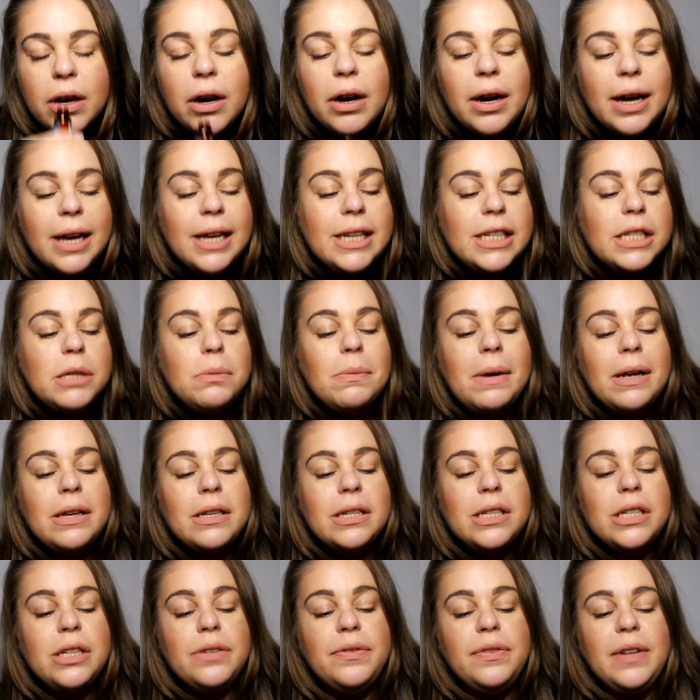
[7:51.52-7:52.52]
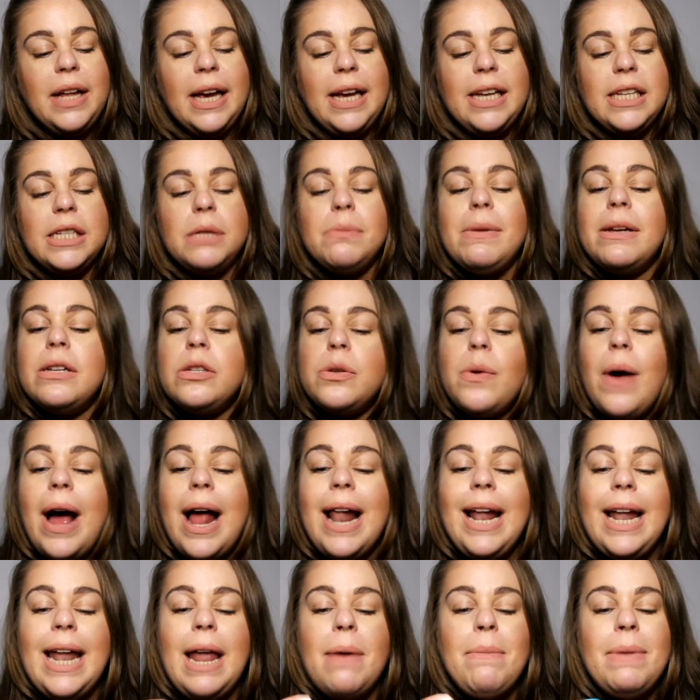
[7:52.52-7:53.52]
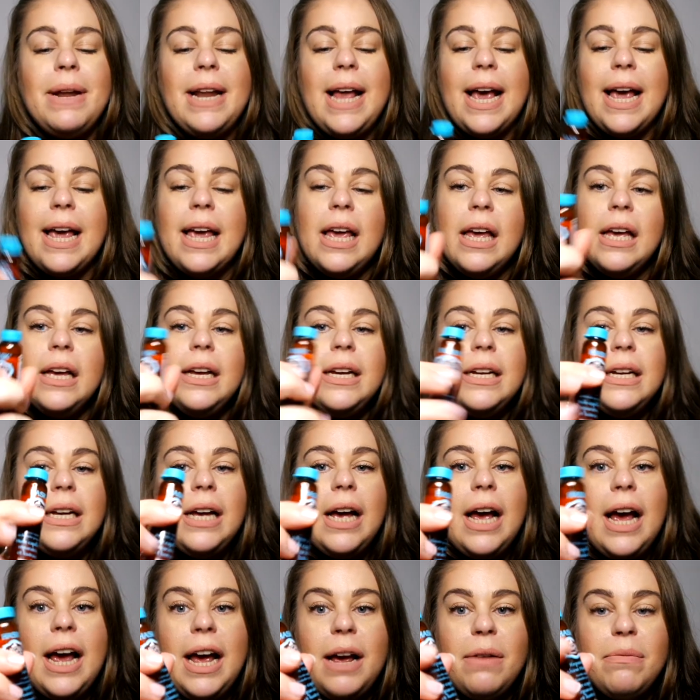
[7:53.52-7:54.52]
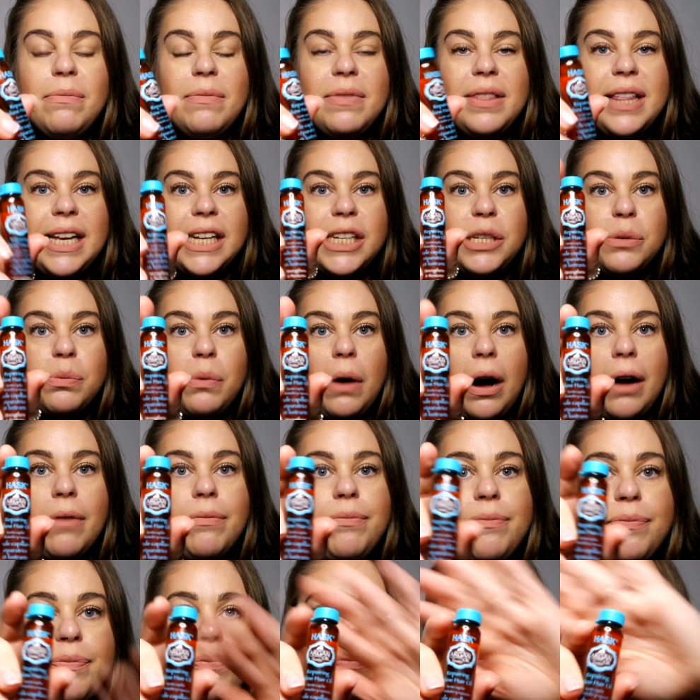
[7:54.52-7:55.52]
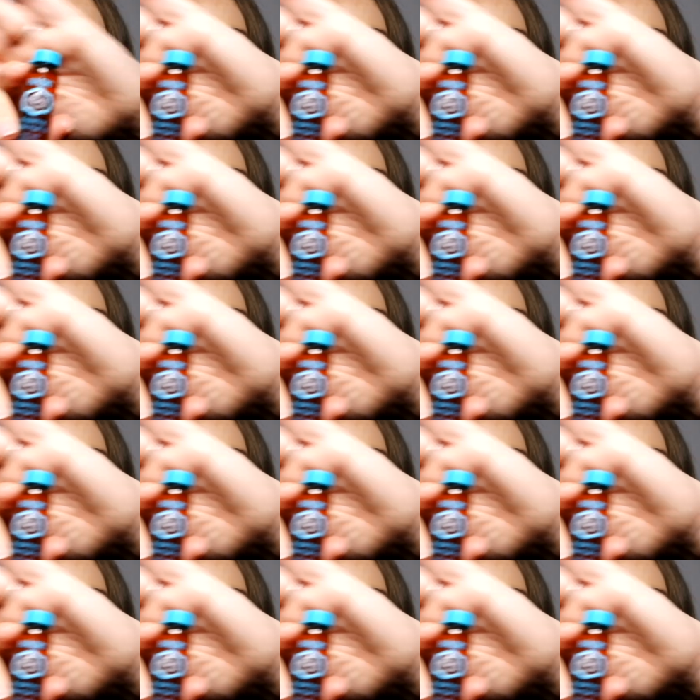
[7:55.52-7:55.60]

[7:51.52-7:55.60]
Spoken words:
It smells lovely. It smells quite lemony, this one.